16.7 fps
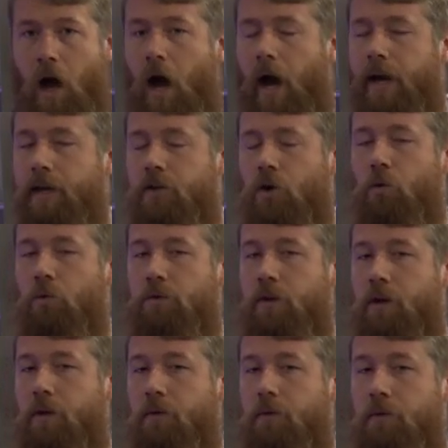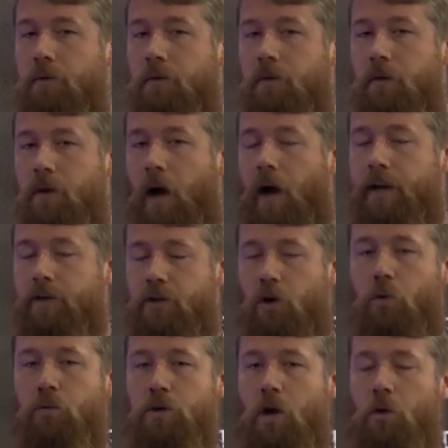I don't know. I
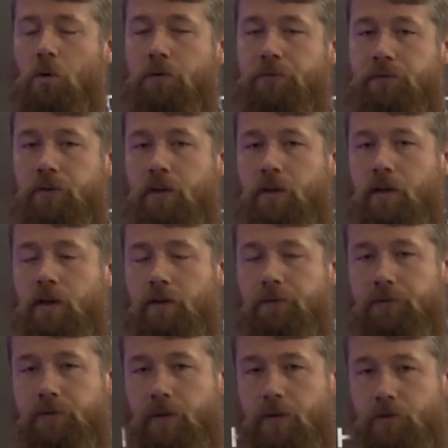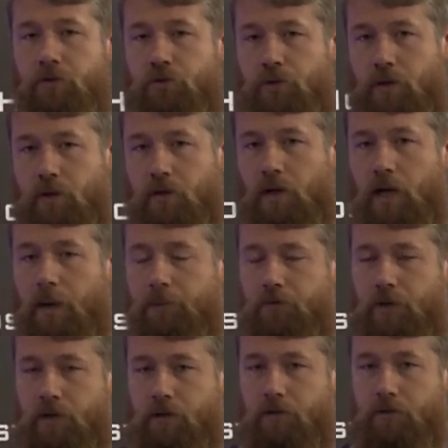don't know if the if the trigger
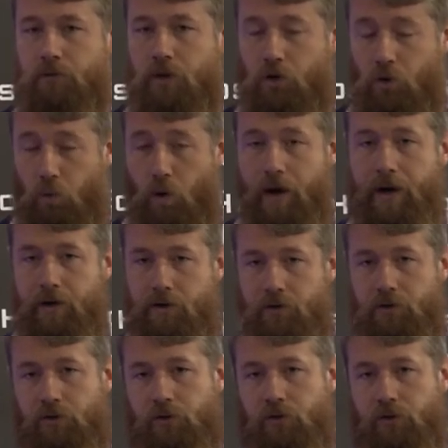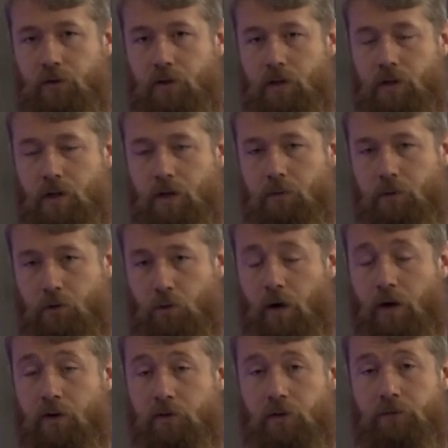object requires uh,
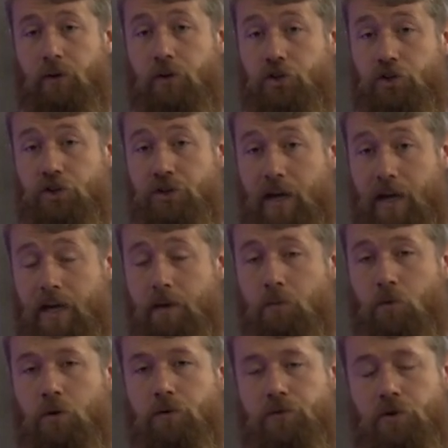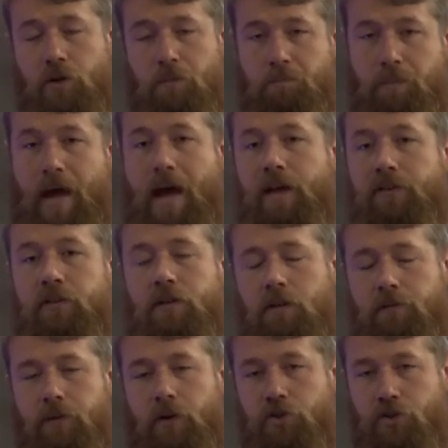requires a function name or if you can pass it
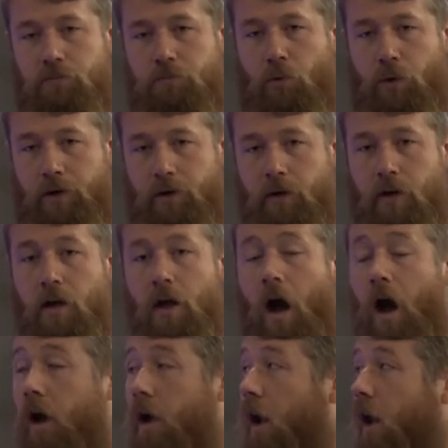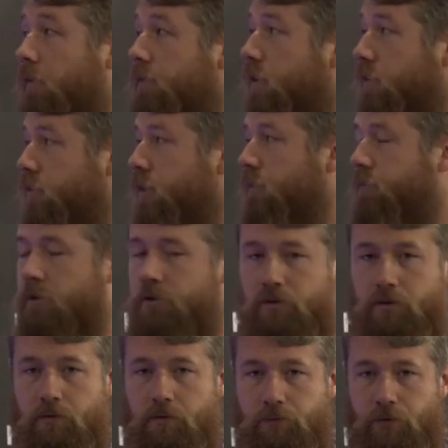a function pointer. Obviously, for
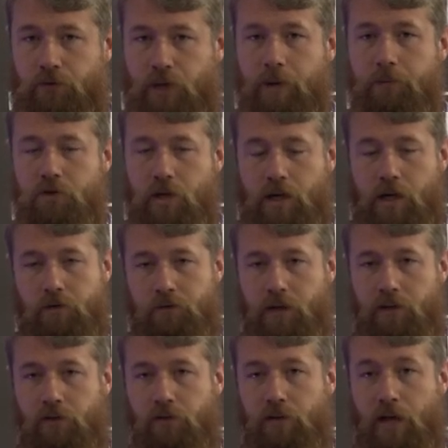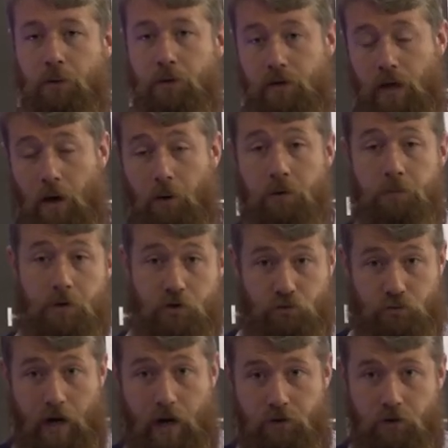for type checking reasons, I would I would
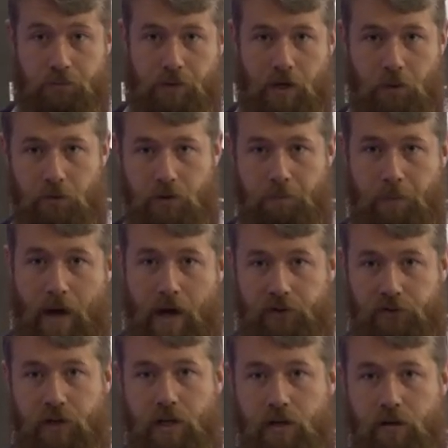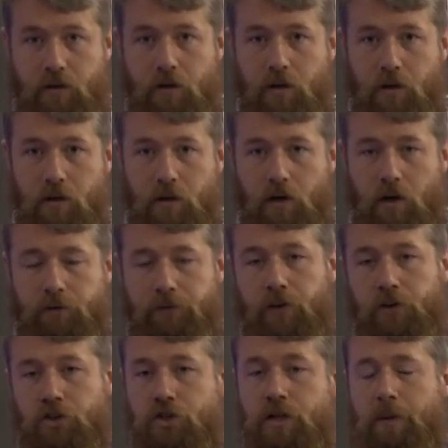much rather be able to pass in a
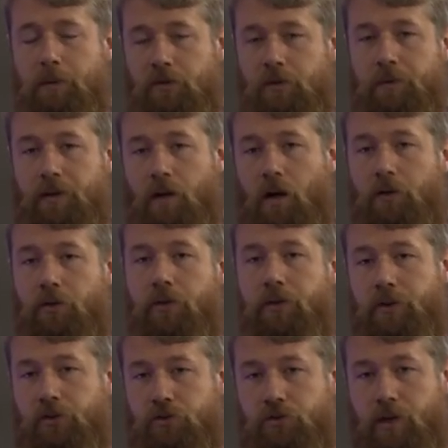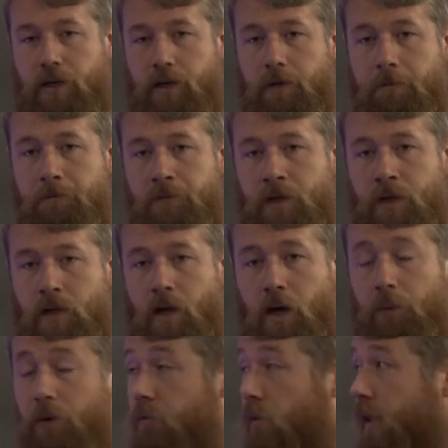function name as something other than a string.
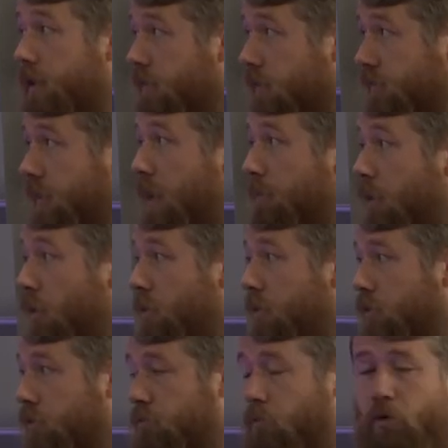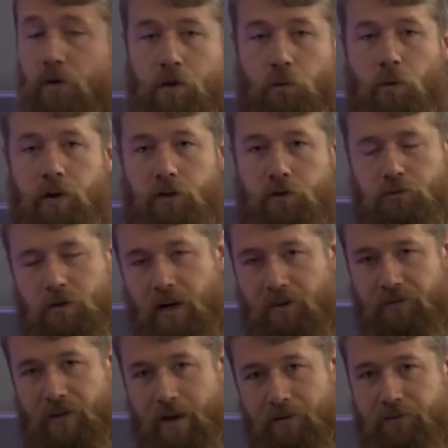Uh, when writing this demo, there was more than once where I
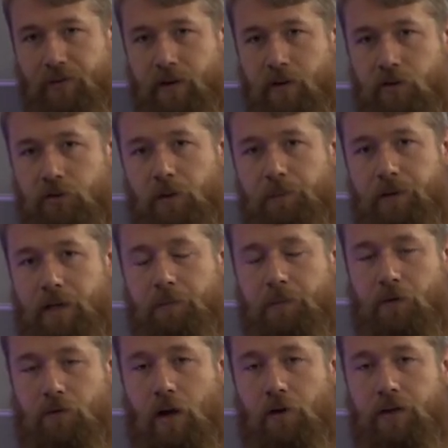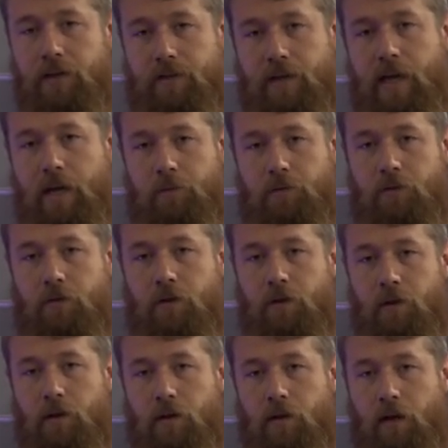fat fingered something in my routing table,
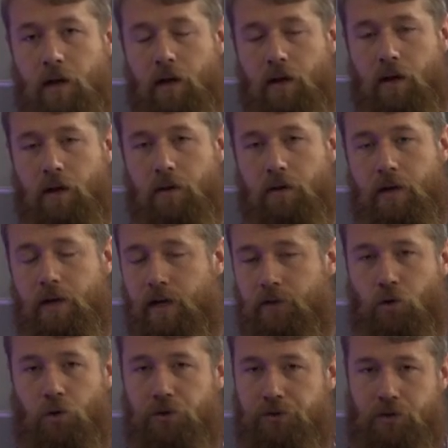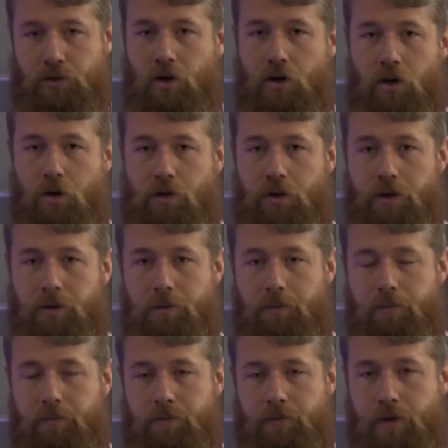uh, and I told it to call
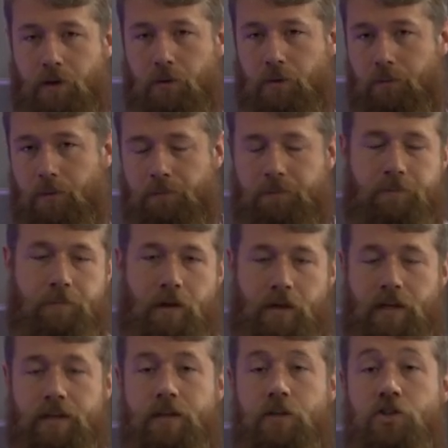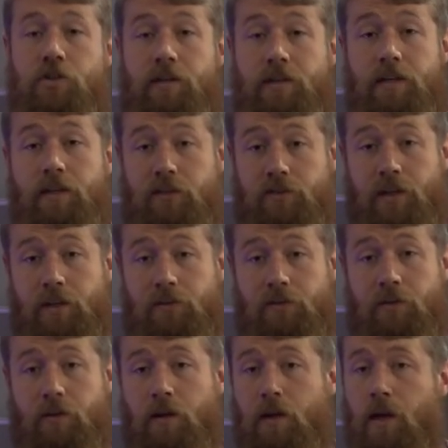a you know a condition that didn't exist,